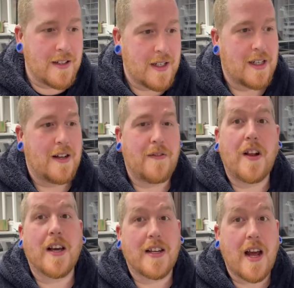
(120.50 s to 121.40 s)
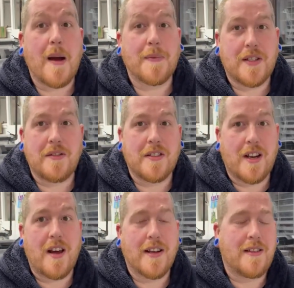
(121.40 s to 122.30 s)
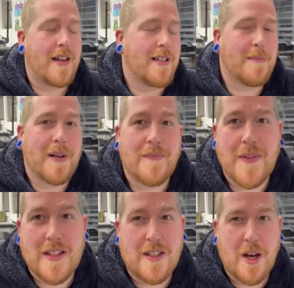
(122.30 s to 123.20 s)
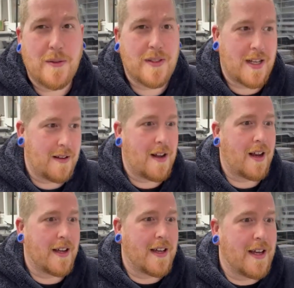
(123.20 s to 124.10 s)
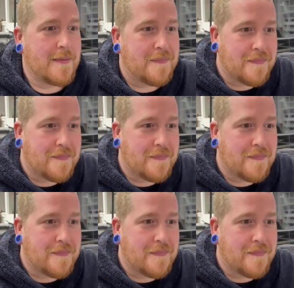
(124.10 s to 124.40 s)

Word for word: I feel like an absolute slug in this, but it's cozy. I like it.